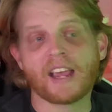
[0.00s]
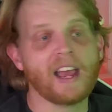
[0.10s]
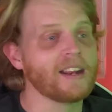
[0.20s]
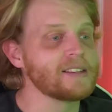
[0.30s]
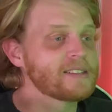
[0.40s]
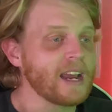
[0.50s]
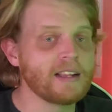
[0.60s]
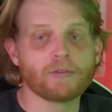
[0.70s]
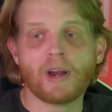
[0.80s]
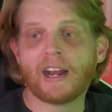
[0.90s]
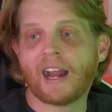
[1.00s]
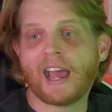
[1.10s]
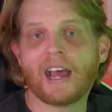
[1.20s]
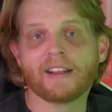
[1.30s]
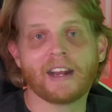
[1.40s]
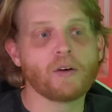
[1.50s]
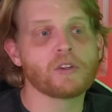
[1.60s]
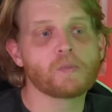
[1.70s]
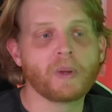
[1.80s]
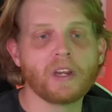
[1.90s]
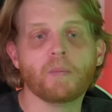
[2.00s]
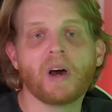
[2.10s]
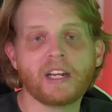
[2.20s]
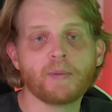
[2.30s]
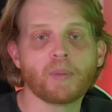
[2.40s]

I had a SCYTHE Reddit ad that I was spending money